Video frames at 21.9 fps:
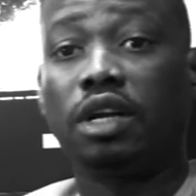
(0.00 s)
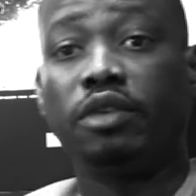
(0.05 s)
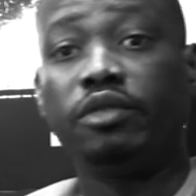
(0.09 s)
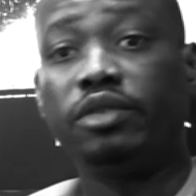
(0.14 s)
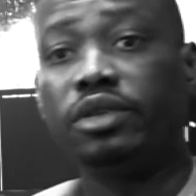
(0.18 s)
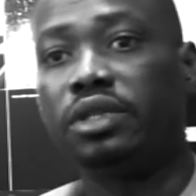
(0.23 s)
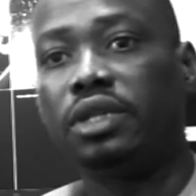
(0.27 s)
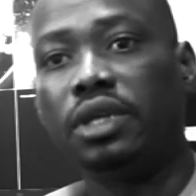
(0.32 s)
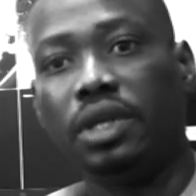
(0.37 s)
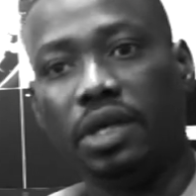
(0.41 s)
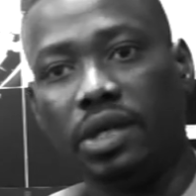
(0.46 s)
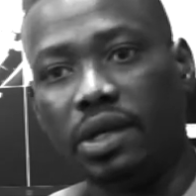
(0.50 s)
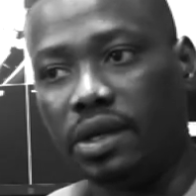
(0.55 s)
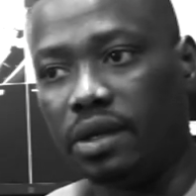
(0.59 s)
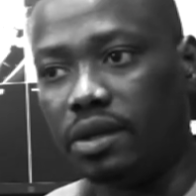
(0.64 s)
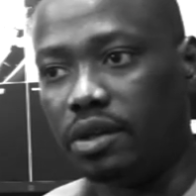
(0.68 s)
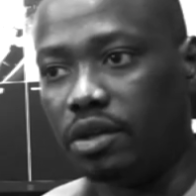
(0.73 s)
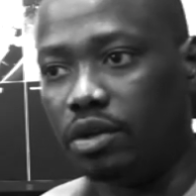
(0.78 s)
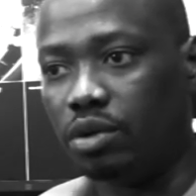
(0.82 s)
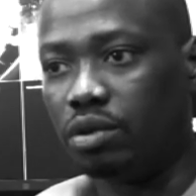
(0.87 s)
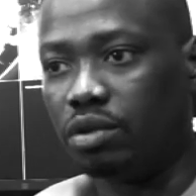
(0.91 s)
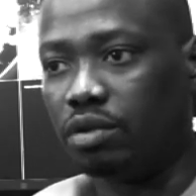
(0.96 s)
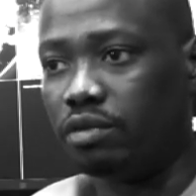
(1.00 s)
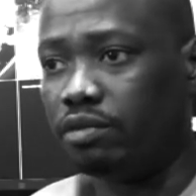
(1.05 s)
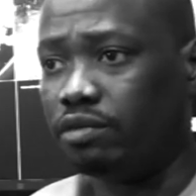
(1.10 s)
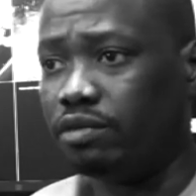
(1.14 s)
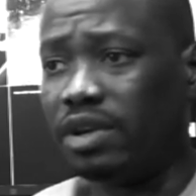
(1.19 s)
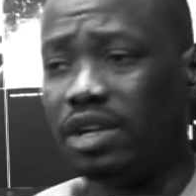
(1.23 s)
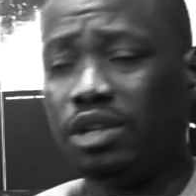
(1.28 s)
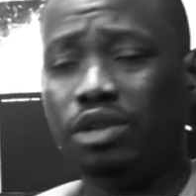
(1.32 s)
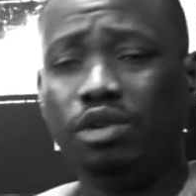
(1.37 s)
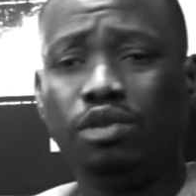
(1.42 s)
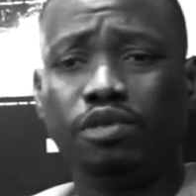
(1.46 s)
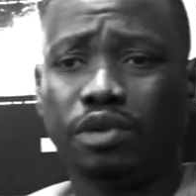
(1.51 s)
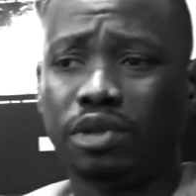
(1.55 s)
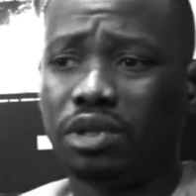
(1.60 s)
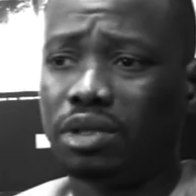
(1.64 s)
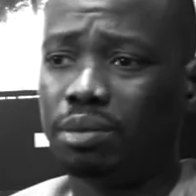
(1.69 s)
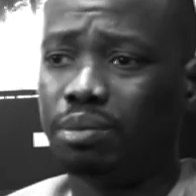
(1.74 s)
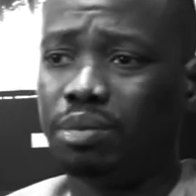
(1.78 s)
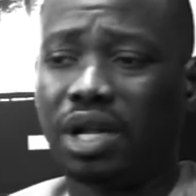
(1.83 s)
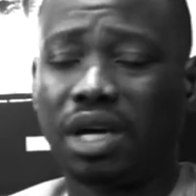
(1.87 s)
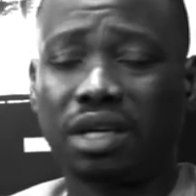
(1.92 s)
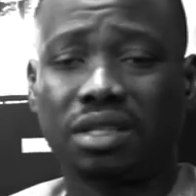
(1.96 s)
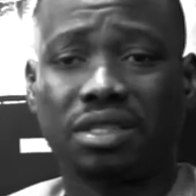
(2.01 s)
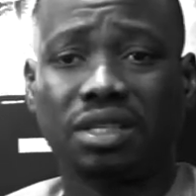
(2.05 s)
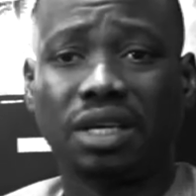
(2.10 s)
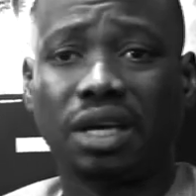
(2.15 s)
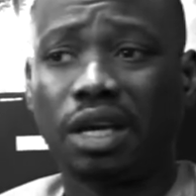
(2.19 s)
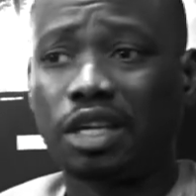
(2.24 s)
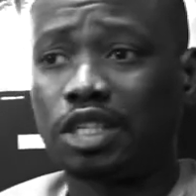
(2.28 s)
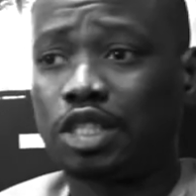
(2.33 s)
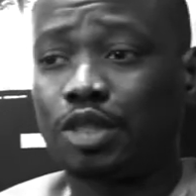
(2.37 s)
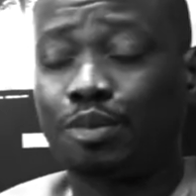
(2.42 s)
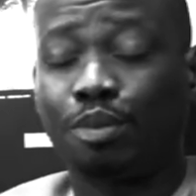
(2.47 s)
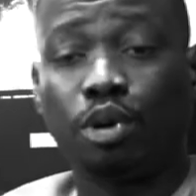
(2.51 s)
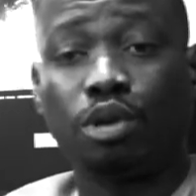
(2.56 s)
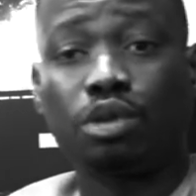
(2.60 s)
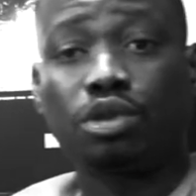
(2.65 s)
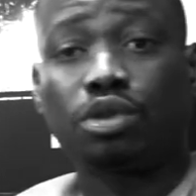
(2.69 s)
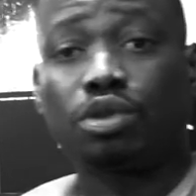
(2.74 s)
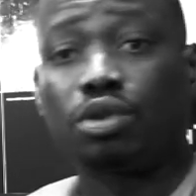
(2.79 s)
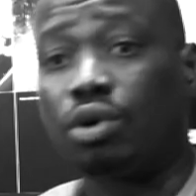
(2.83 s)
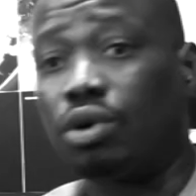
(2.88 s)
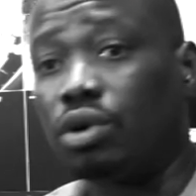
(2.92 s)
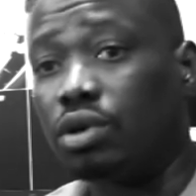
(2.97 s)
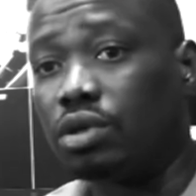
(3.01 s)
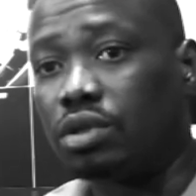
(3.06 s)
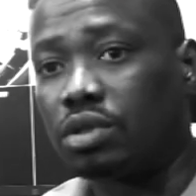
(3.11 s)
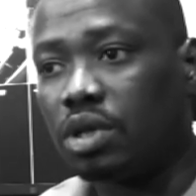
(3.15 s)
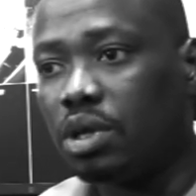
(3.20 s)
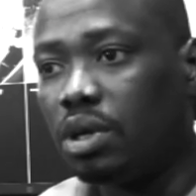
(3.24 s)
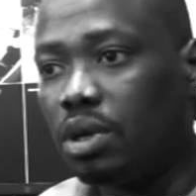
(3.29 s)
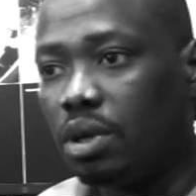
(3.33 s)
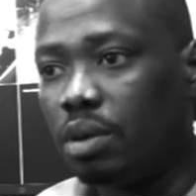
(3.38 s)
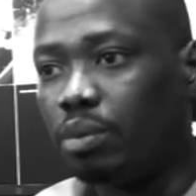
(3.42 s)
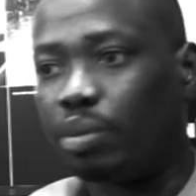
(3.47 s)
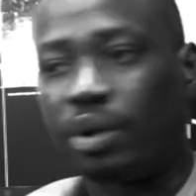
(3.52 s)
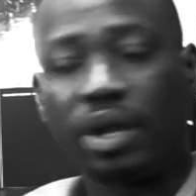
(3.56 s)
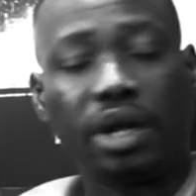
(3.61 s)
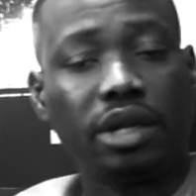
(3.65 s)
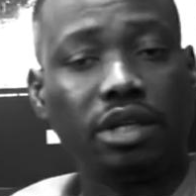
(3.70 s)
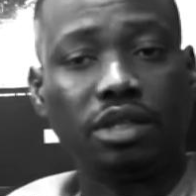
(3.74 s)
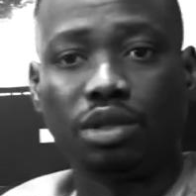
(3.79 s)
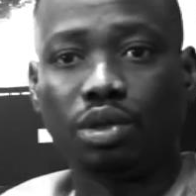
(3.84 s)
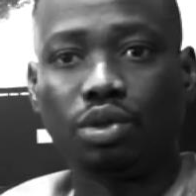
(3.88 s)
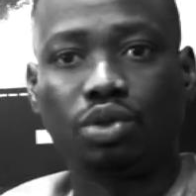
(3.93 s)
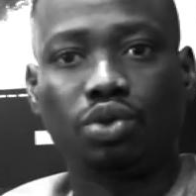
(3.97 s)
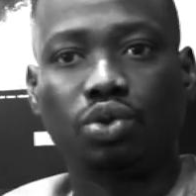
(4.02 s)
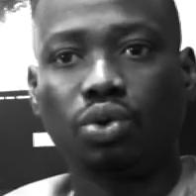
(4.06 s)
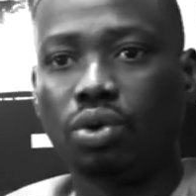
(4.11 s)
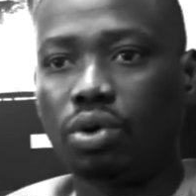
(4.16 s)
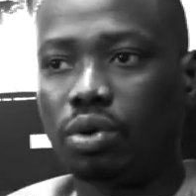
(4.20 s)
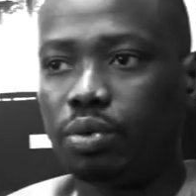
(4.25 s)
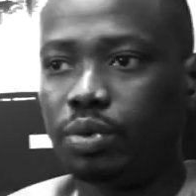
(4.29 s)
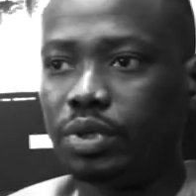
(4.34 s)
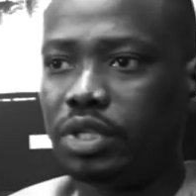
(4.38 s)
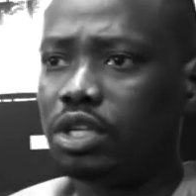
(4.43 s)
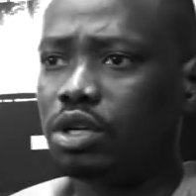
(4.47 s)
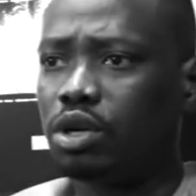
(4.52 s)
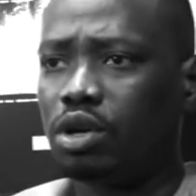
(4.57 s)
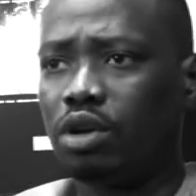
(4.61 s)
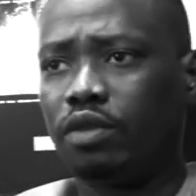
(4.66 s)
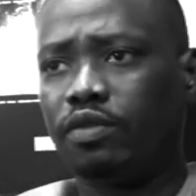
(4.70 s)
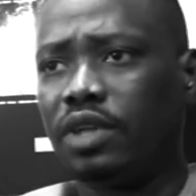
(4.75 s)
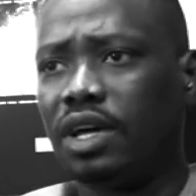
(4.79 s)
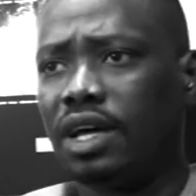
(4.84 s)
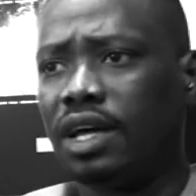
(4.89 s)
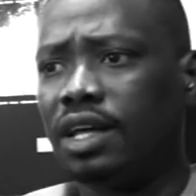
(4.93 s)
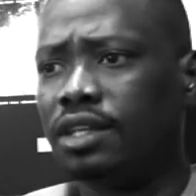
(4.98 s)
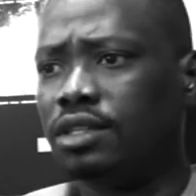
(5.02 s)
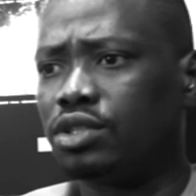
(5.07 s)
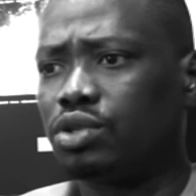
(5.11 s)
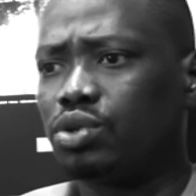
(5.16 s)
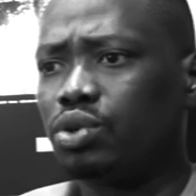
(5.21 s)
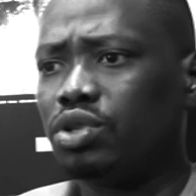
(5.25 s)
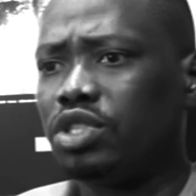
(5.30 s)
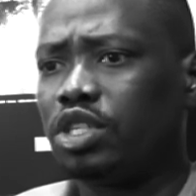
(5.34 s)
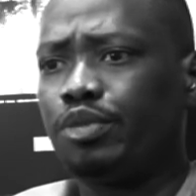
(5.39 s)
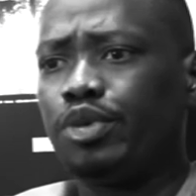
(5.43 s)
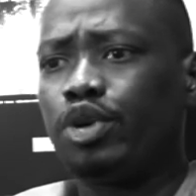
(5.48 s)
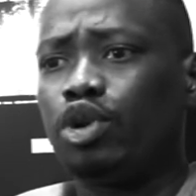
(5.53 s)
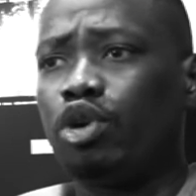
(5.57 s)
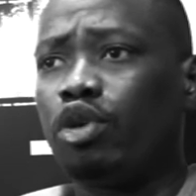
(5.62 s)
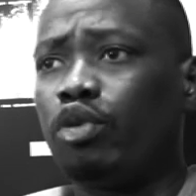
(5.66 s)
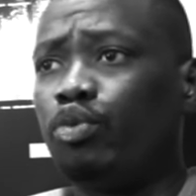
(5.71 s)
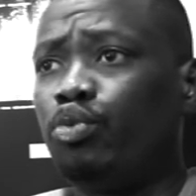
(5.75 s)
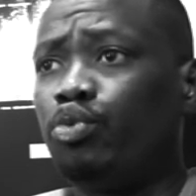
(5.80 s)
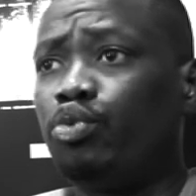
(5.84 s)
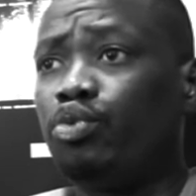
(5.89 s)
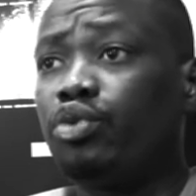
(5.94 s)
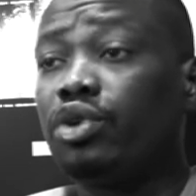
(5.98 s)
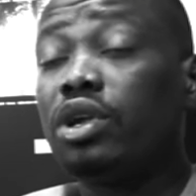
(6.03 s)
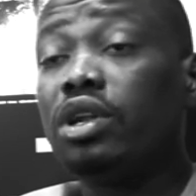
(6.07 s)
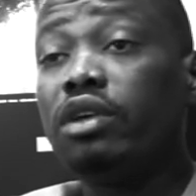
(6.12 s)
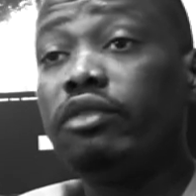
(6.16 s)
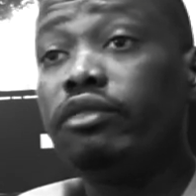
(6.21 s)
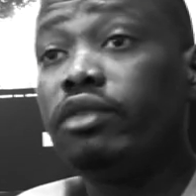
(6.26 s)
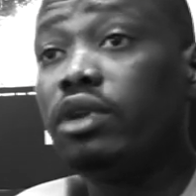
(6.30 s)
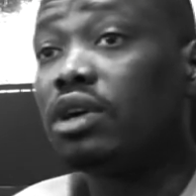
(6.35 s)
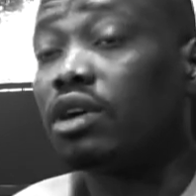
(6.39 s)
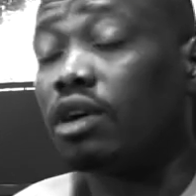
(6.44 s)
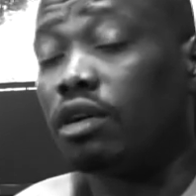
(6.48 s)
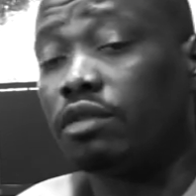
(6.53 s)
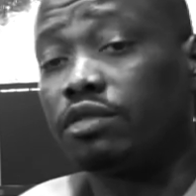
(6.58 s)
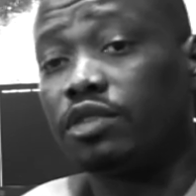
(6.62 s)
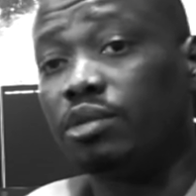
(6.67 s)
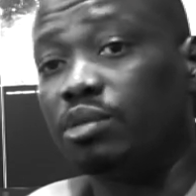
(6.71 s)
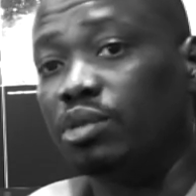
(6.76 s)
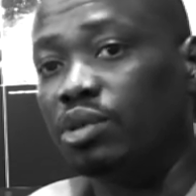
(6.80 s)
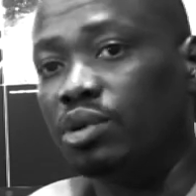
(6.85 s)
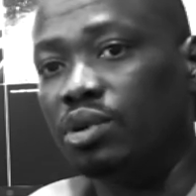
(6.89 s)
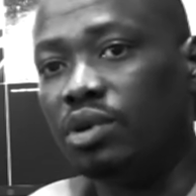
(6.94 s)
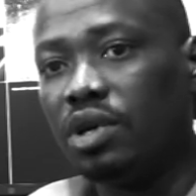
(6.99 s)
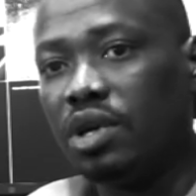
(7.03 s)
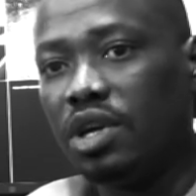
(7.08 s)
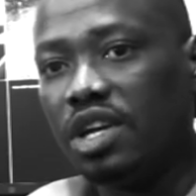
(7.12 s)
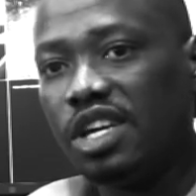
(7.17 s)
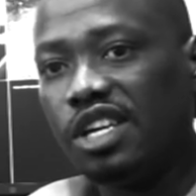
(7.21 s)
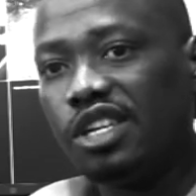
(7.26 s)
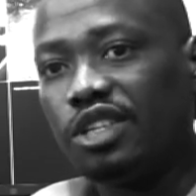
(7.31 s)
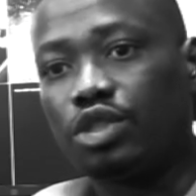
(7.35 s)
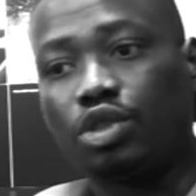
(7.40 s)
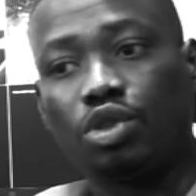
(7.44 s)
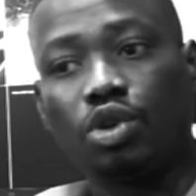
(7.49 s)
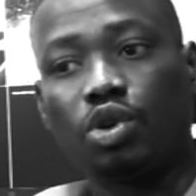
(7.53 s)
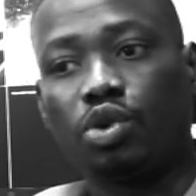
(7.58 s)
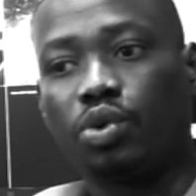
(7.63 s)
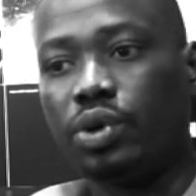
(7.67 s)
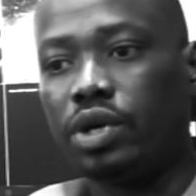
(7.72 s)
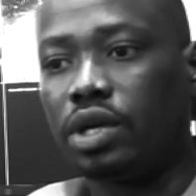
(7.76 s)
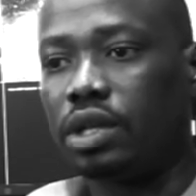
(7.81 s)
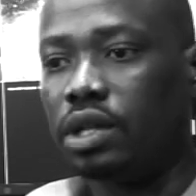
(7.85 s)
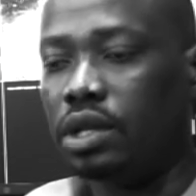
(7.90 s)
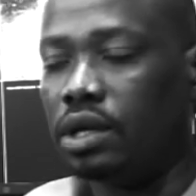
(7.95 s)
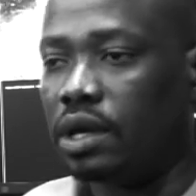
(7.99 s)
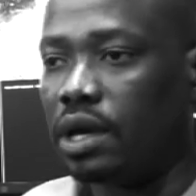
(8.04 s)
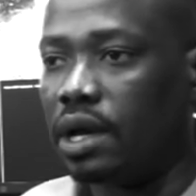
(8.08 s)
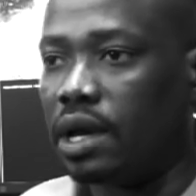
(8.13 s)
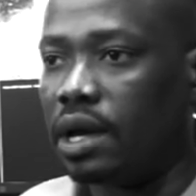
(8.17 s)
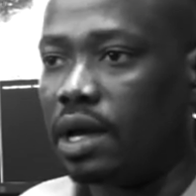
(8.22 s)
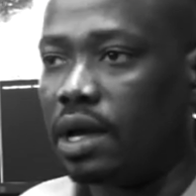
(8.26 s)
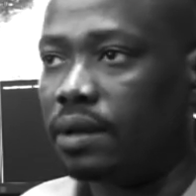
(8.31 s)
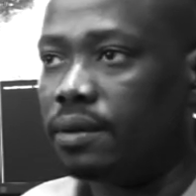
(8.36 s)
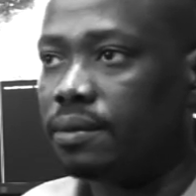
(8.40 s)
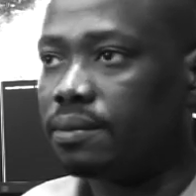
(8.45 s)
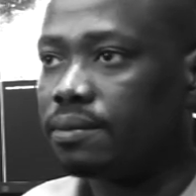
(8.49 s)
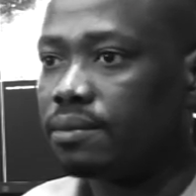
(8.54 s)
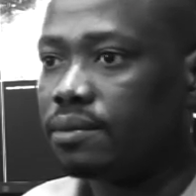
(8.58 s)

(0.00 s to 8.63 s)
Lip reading: everything, you know, the venue for the black tie, sponsors, planning the tour, we did all of that. And so Jimmy got really, really comfortable so quickly. And